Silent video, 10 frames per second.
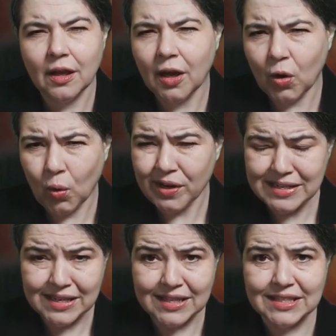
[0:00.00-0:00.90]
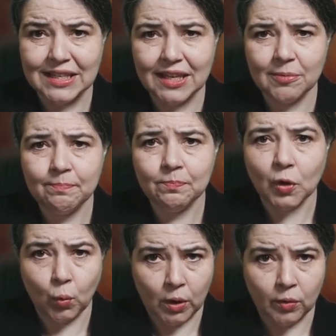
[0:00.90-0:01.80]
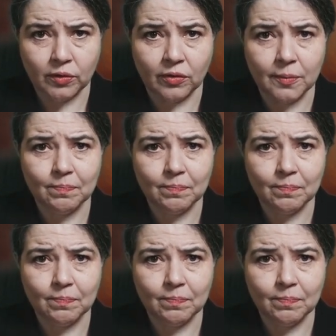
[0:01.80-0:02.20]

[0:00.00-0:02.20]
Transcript: According to the team, quote,